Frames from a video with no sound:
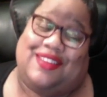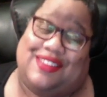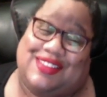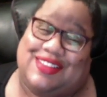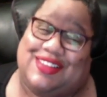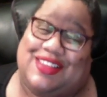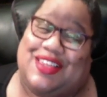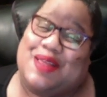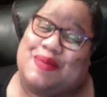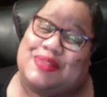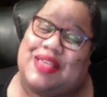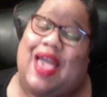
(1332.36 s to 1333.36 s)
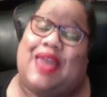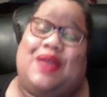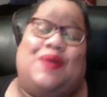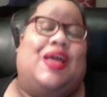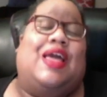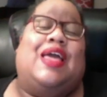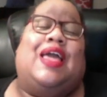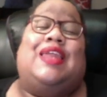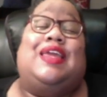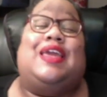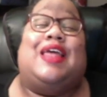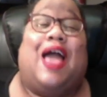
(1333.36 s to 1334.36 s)
you know what I'm saying? I don't and
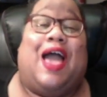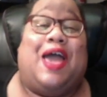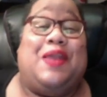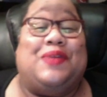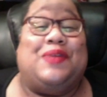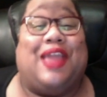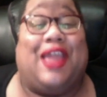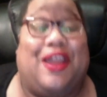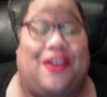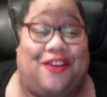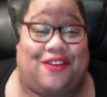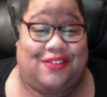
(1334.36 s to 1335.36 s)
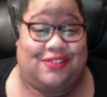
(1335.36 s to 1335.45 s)
again, I don't care.